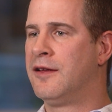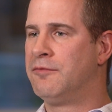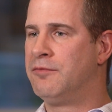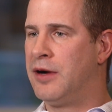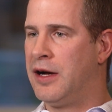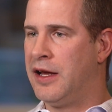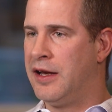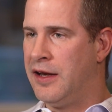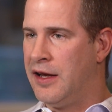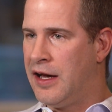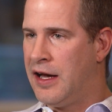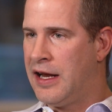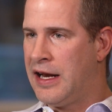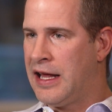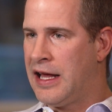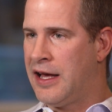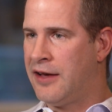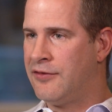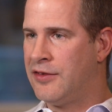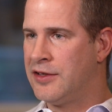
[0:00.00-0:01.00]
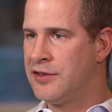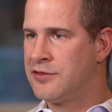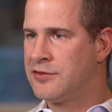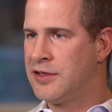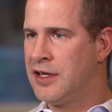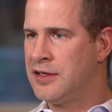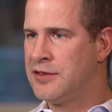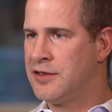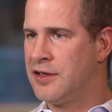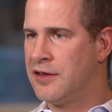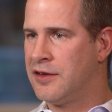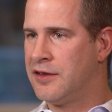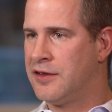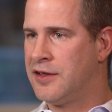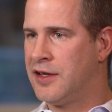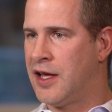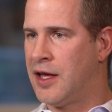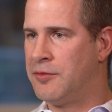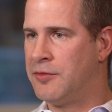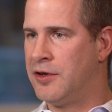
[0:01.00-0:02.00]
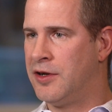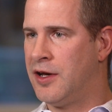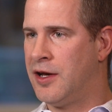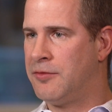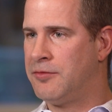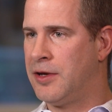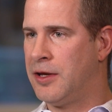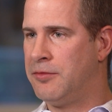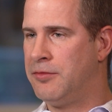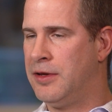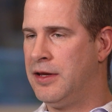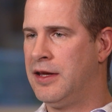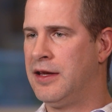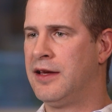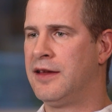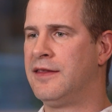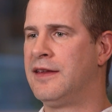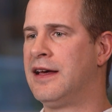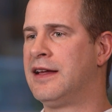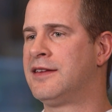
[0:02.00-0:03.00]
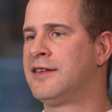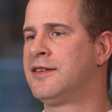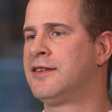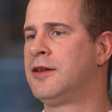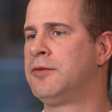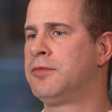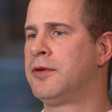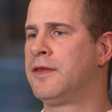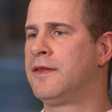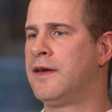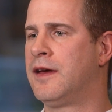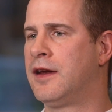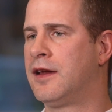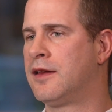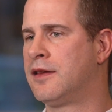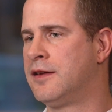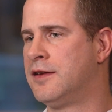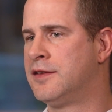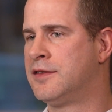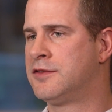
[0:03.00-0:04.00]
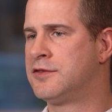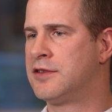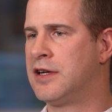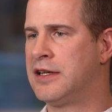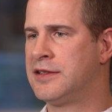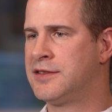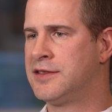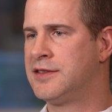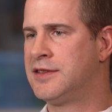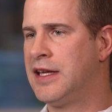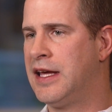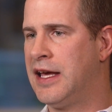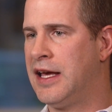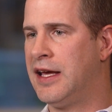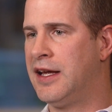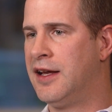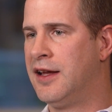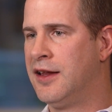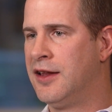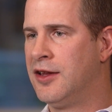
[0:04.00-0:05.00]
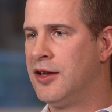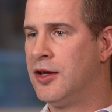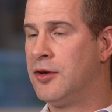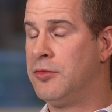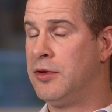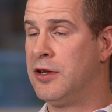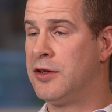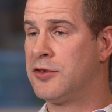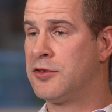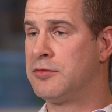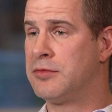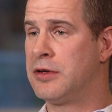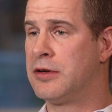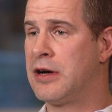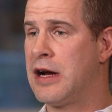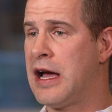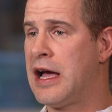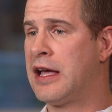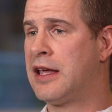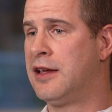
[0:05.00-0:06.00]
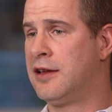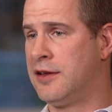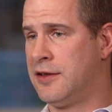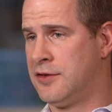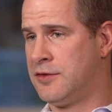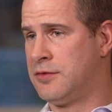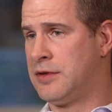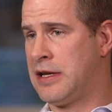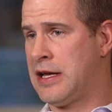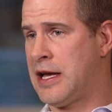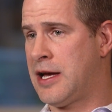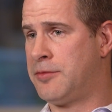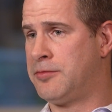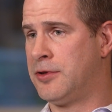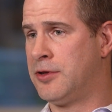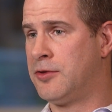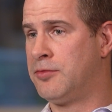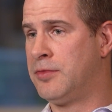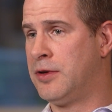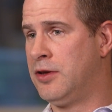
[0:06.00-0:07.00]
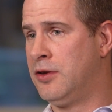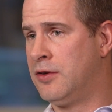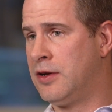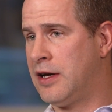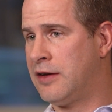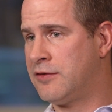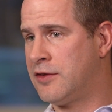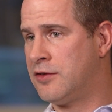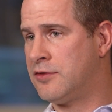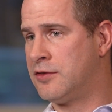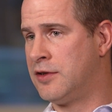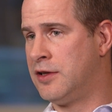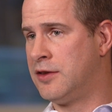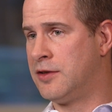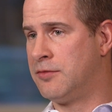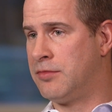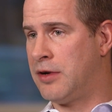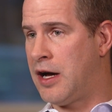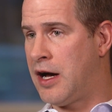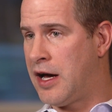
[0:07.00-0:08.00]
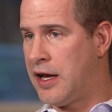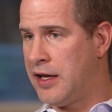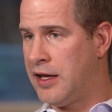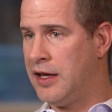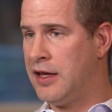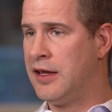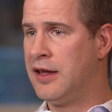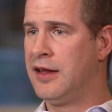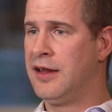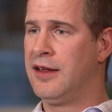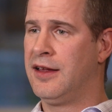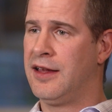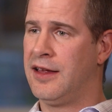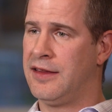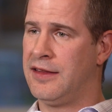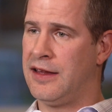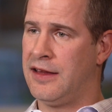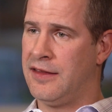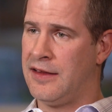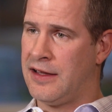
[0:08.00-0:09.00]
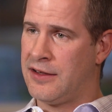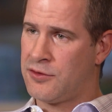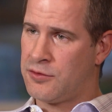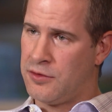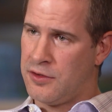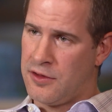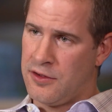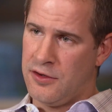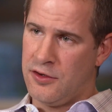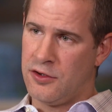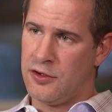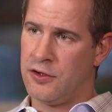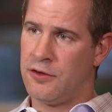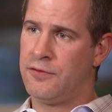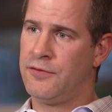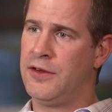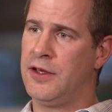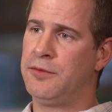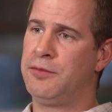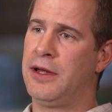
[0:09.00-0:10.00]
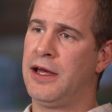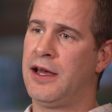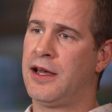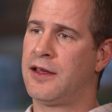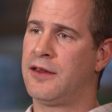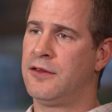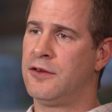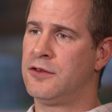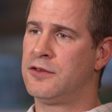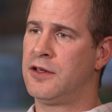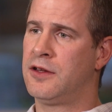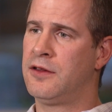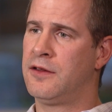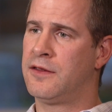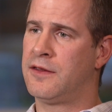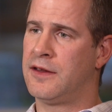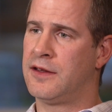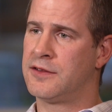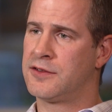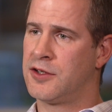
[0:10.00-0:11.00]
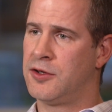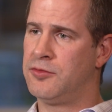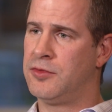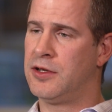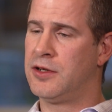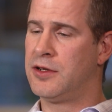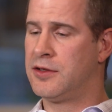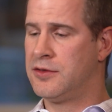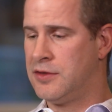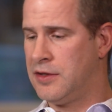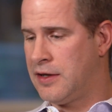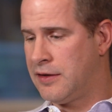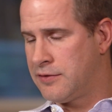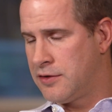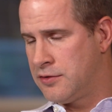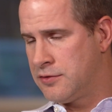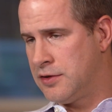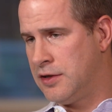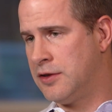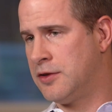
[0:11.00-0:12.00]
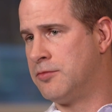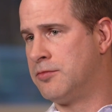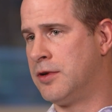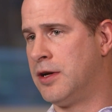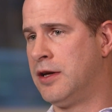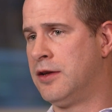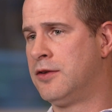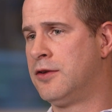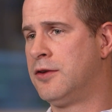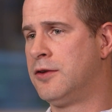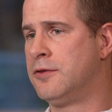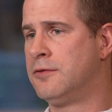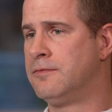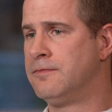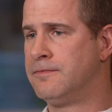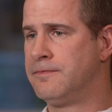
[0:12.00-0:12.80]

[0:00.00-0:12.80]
by not having stress all the time, or not by being in that sympathetically stressed state. I mean, it's miraculous what happens. But you have to treat the body, and then that's where the neurofeedback and those other things come in, because you have to treat the brain too.